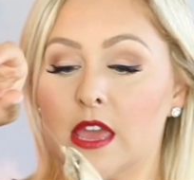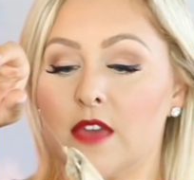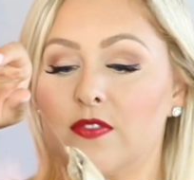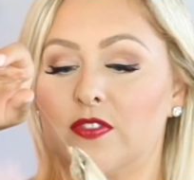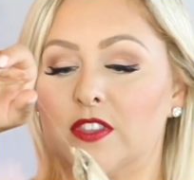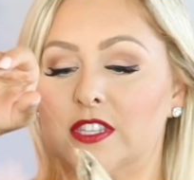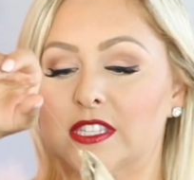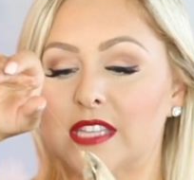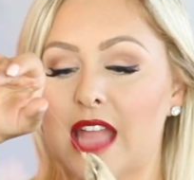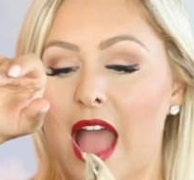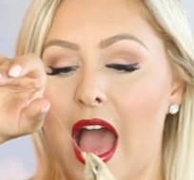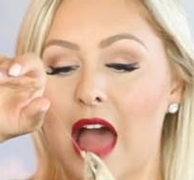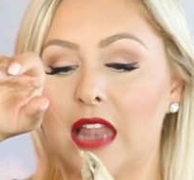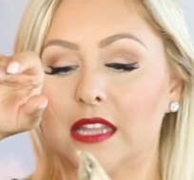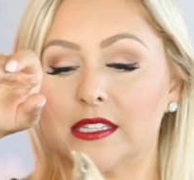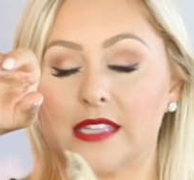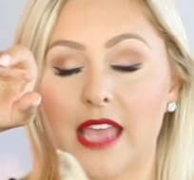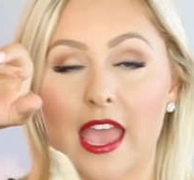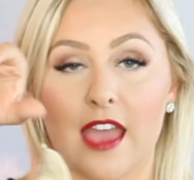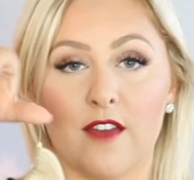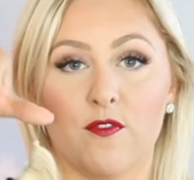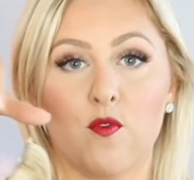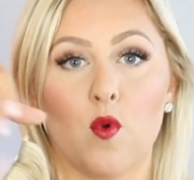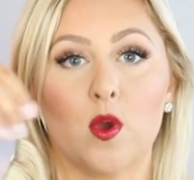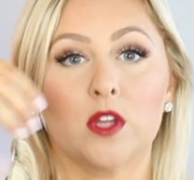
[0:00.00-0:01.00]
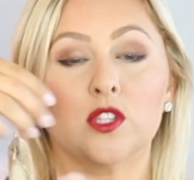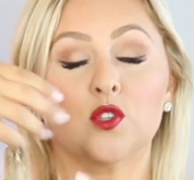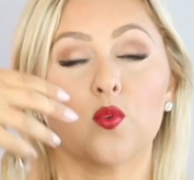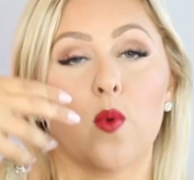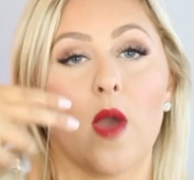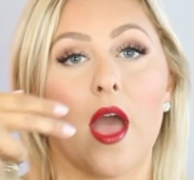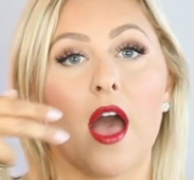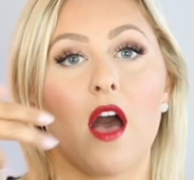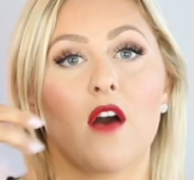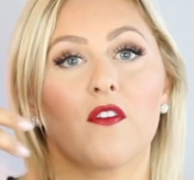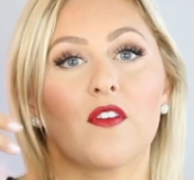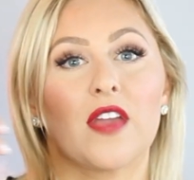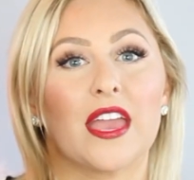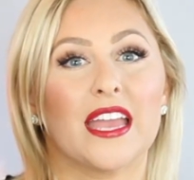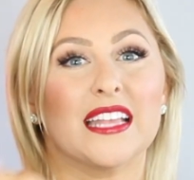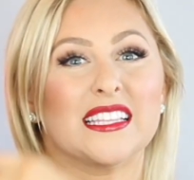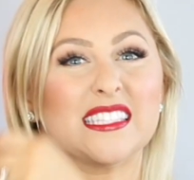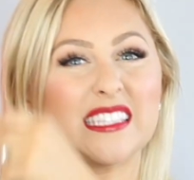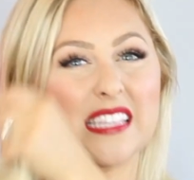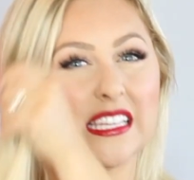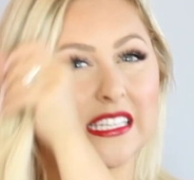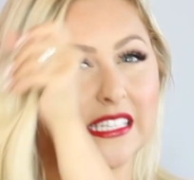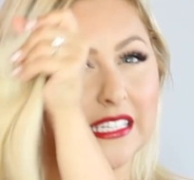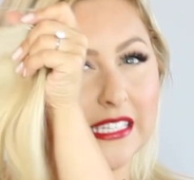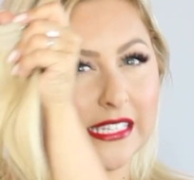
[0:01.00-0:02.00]
The style is F112. It's
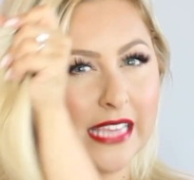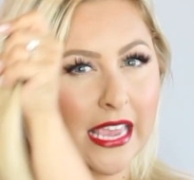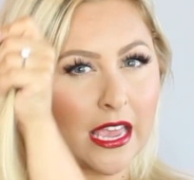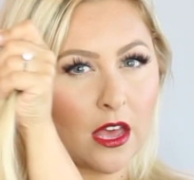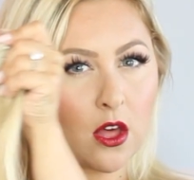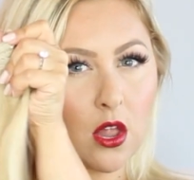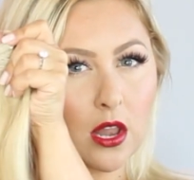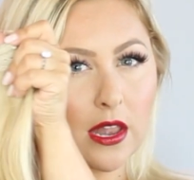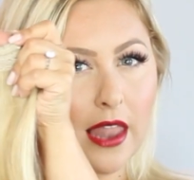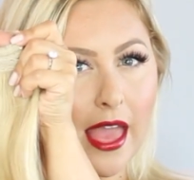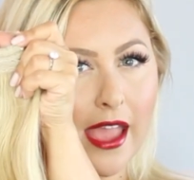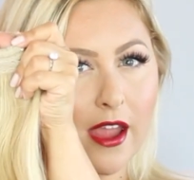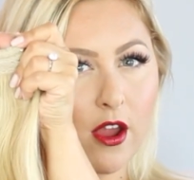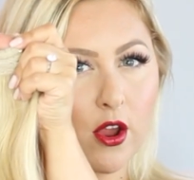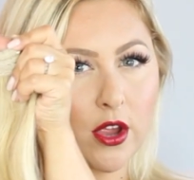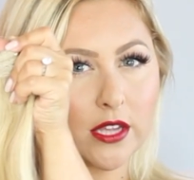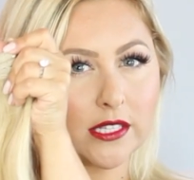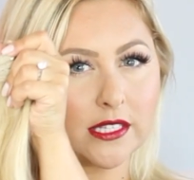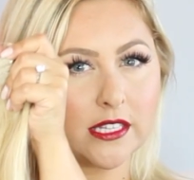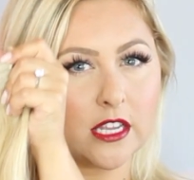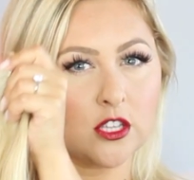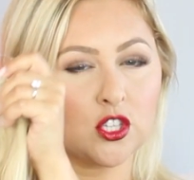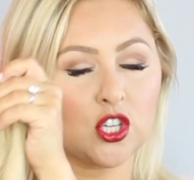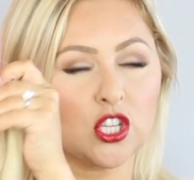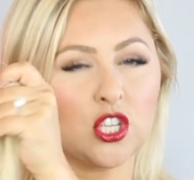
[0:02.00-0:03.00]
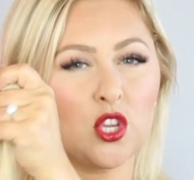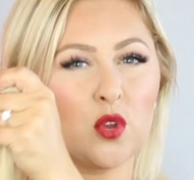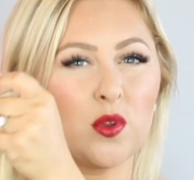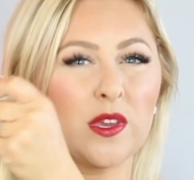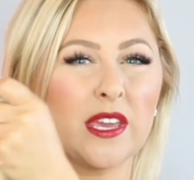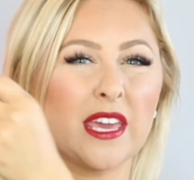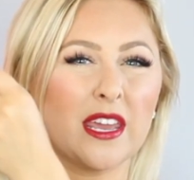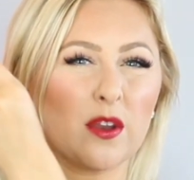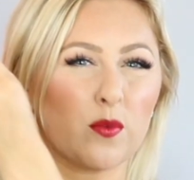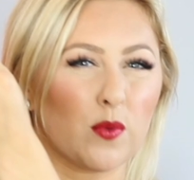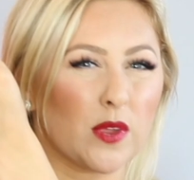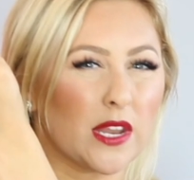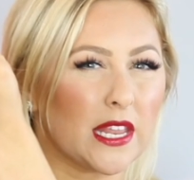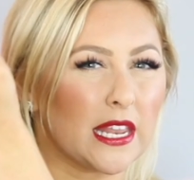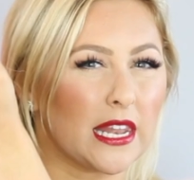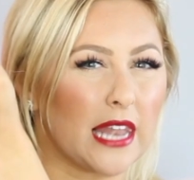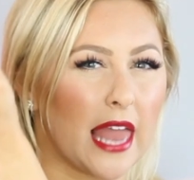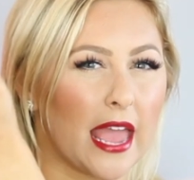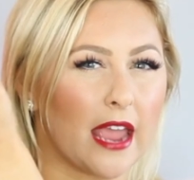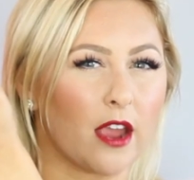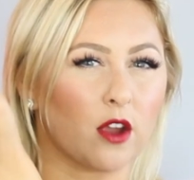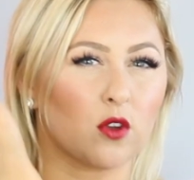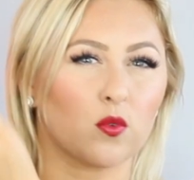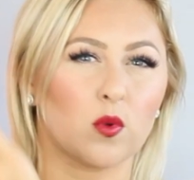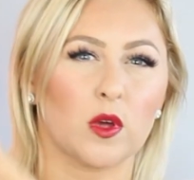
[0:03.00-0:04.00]
the single layer extension. You can get a really
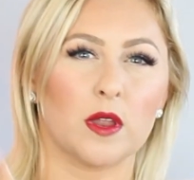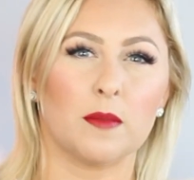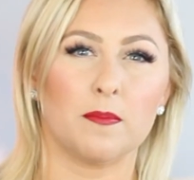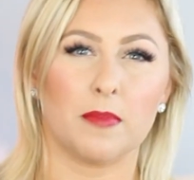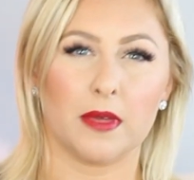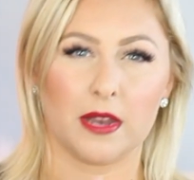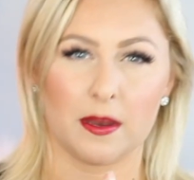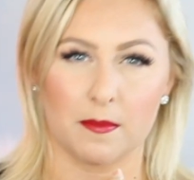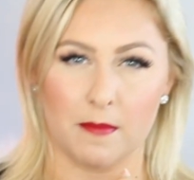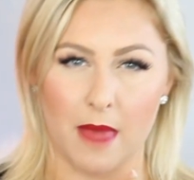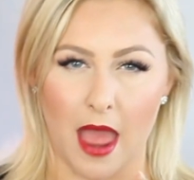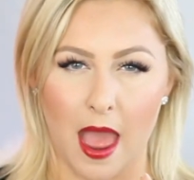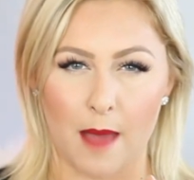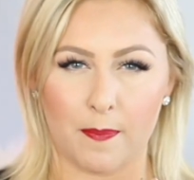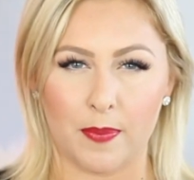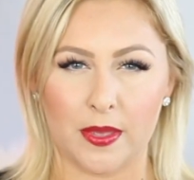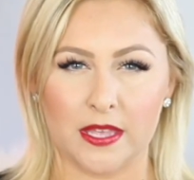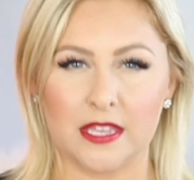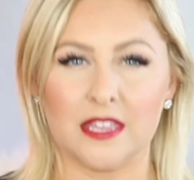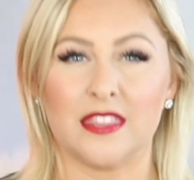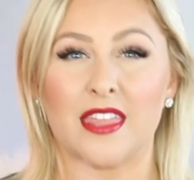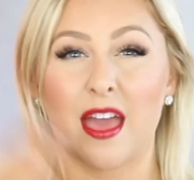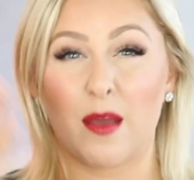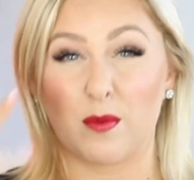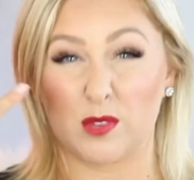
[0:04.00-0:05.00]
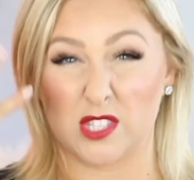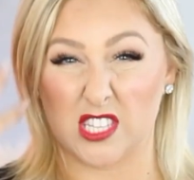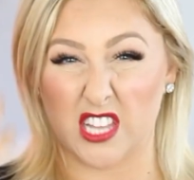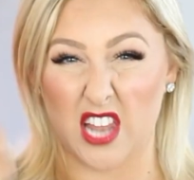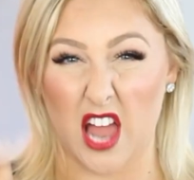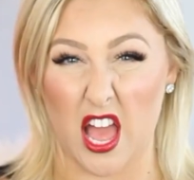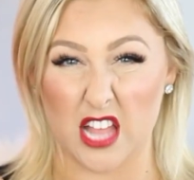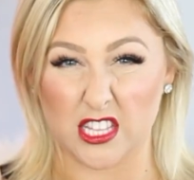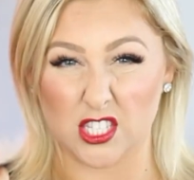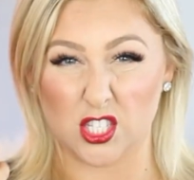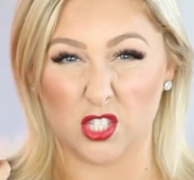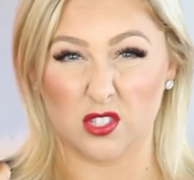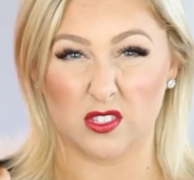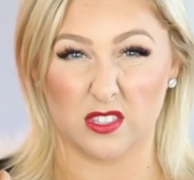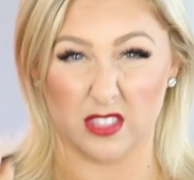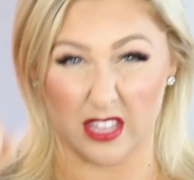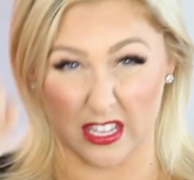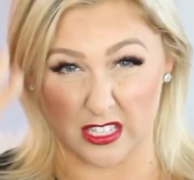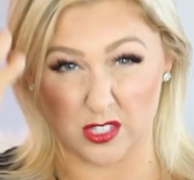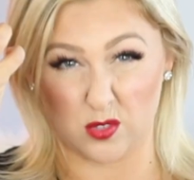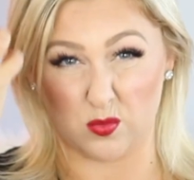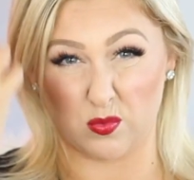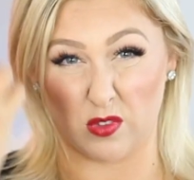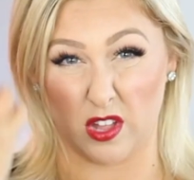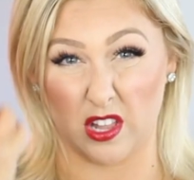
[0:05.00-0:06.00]
layered one, but in my opinion, that one's a
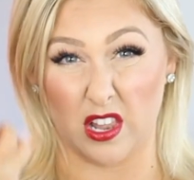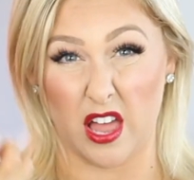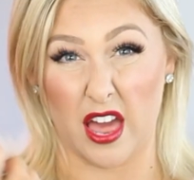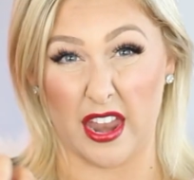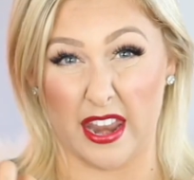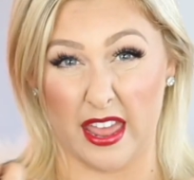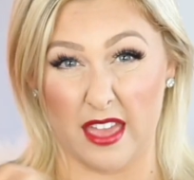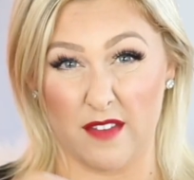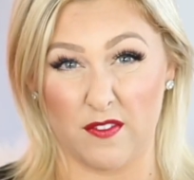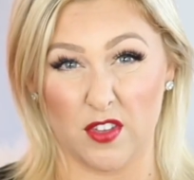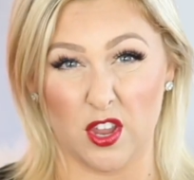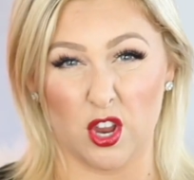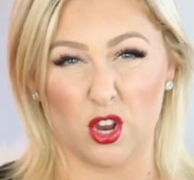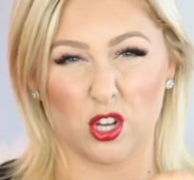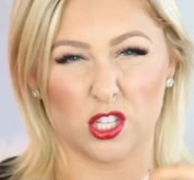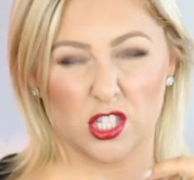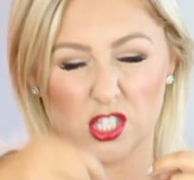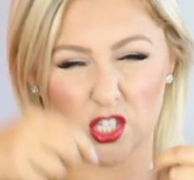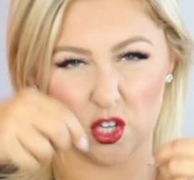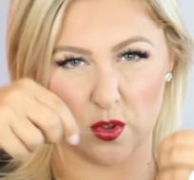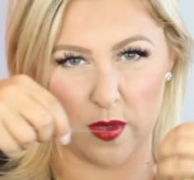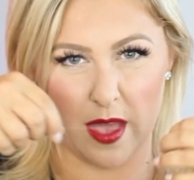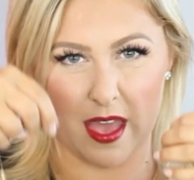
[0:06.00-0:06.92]
lot heavier. It's too